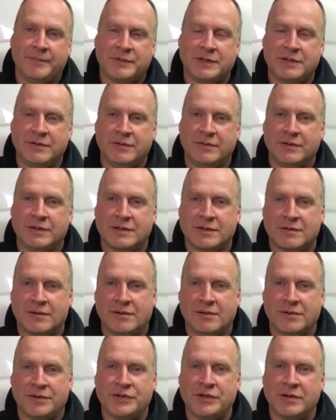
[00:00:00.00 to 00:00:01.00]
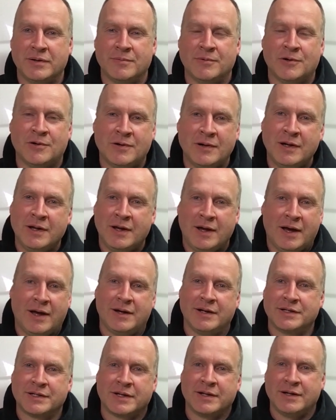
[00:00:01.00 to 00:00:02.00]
to install the turbo, and
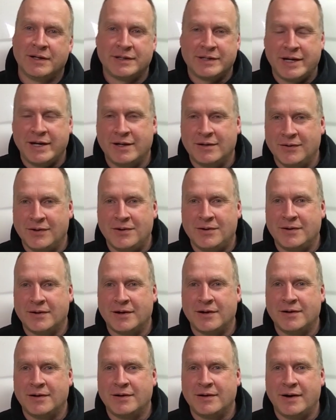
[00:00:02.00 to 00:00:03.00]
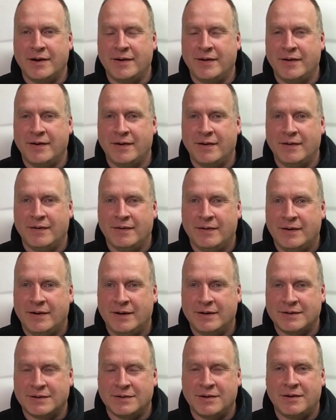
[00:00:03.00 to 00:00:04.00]
it's going to take longer, and
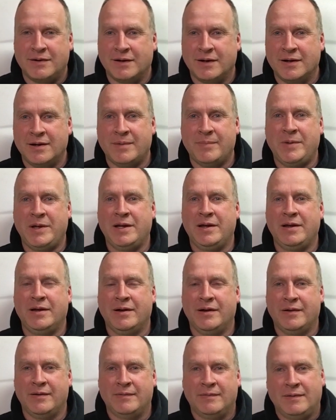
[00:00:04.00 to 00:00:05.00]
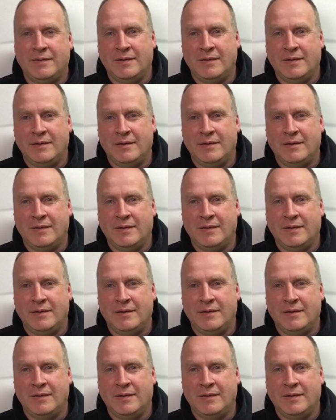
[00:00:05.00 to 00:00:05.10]
it's not going to be a